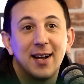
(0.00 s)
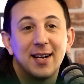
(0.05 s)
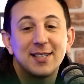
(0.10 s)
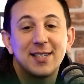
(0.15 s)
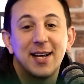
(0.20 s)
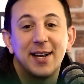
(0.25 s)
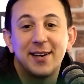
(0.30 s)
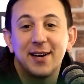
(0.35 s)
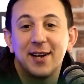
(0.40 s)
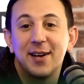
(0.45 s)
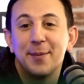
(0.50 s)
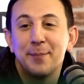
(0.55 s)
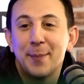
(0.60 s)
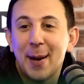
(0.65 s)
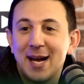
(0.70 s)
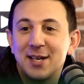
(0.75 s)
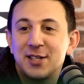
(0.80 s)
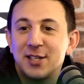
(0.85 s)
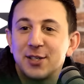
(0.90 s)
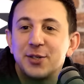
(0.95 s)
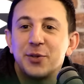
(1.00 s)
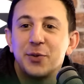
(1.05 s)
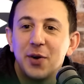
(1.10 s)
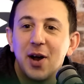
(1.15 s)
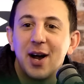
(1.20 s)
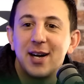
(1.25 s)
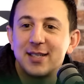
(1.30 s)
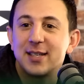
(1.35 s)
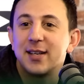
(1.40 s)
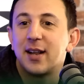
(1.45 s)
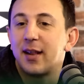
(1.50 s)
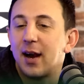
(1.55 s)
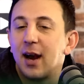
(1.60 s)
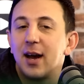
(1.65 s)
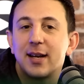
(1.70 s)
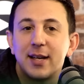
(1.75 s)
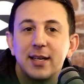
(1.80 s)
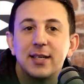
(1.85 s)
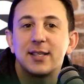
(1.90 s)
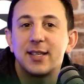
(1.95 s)
I said Manchester United are the
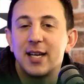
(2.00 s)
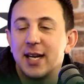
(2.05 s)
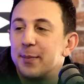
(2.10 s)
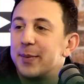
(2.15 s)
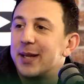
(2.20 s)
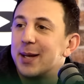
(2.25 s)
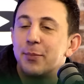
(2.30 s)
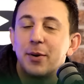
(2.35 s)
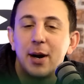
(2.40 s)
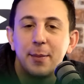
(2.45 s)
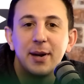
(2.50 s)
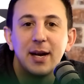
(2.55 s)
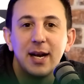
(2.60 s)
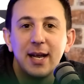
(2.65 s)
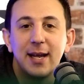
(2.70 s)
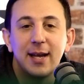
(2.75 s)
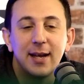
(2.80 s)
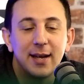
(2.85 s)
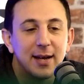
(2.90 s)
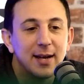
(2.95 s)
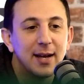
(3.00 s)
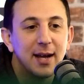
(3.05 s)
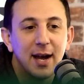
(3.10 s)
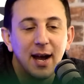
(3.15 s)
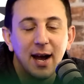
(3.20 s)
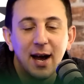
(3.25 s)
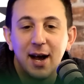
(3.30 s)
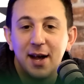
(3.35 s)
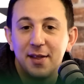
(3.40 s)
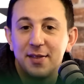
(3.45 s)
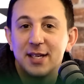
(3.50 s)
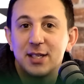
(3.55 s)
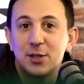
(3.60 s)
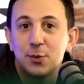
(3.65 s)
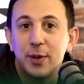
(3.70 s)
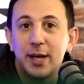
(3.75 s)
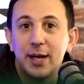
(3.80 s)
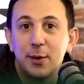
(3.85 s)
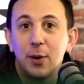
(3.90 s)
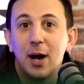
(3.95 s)
luckiest team in the Premier League uh, this
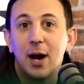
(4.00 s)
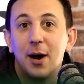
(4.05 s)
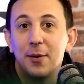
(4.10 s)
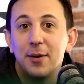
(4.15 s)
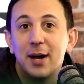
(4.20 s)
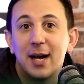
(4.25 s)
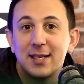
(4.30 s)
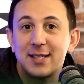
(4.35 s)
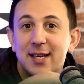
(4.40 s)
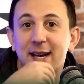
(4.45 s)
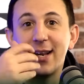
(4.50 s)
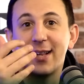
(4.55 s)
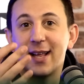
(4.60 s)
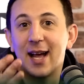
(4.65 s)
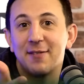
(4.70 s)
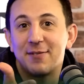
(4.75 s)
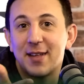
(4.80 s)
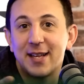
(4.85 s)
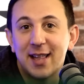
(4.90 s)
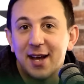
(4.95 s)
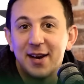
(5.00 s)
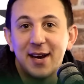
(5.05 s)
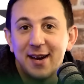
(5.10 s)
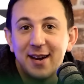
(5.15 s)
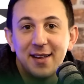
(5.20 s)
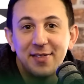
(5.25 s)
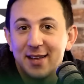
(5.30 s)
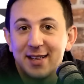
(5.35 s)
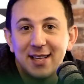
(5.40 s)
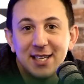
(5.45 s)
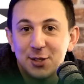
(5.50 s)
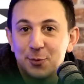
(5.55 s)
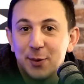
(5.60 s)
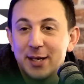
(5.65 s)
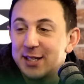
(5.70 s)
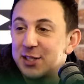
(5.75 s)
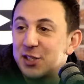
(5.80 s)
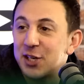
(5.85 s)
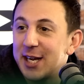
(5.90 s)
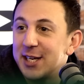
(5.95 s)
week. Well, has any, have they done anything this
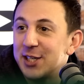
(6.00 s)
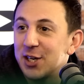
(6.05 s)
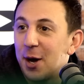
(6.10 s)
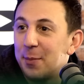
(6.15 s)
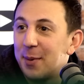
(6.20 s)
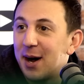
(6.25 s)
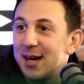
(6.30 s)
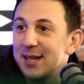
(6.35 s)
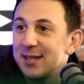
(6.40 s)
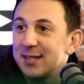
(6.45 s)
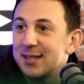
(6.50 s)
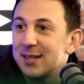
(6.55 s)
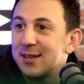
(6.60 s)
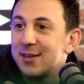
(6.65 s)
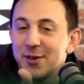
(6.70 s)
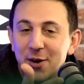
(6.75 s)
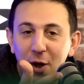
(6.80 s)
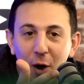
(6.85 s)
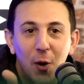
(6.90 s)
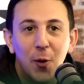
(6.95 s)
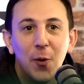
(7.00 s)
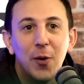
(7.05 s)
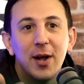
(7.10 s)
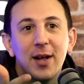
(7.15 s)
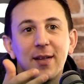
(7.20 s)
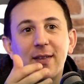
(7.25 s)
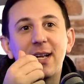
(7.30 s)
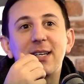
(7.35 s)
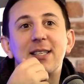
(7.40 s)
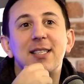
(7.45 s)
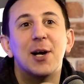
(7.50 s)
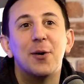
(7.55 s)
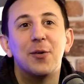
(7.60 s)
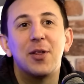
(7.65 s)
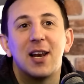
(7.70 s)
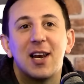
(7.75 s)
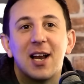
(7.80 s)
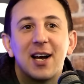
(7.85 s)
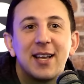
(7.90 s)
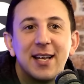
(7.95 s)
week to change our minds? No. no. they're still
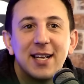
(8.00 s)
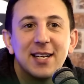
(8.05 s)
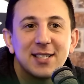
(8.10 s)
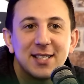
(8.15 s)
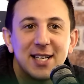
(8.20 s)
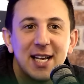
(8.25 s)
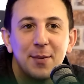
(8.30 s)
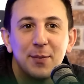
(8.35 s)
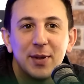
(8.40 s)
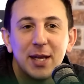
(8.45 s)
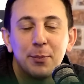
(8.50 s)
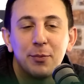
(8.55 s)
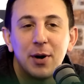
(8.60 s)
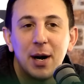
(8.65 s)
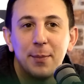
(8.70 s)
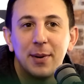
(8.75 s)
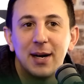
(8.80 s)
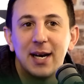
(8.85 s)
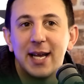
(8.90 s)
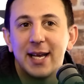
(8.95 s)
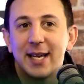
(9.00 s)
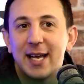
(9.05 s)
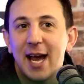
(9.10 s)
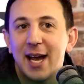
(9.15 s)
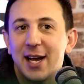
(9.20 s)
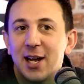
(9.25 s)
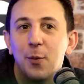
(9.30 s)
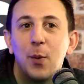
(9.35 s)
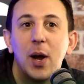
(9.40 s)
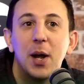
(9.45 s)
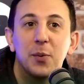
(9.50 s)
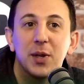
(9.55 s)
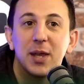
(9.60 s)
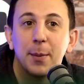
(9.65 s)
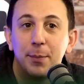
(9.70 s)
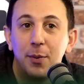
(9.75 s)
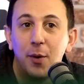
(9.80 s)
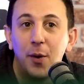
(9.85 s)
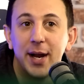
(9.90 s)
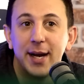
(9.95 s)
the luckiest team in the Premier League, getting away with a
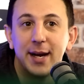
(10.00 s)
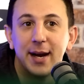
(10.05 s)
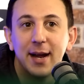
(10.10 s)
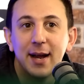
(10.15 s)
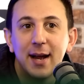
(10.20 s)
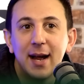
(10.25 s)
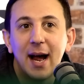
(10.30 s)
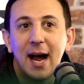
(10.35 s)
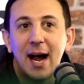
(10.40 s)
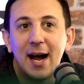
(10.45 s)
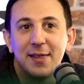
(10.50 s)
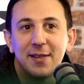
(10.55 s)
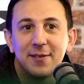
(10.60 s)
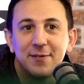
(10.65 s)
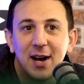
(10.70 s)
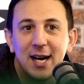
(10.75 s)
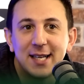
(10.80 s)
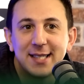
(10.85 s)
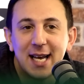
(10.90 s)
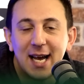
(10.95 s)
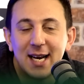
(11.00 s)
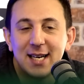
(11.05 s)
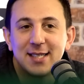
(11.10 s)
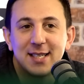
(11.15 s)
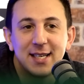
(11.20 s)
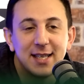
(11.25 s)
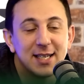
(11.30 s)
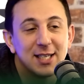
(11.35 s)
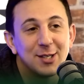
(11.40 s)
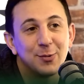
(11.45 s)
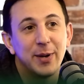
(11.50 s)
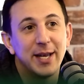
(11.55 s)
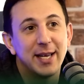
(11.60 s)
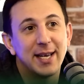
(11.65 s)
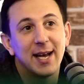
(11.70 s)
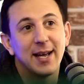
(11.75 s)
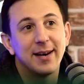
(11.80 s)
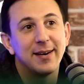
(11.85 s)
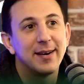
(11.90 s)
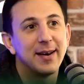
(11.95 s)
point at the Vitality this
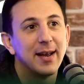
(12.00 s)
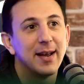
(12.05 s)
weekend.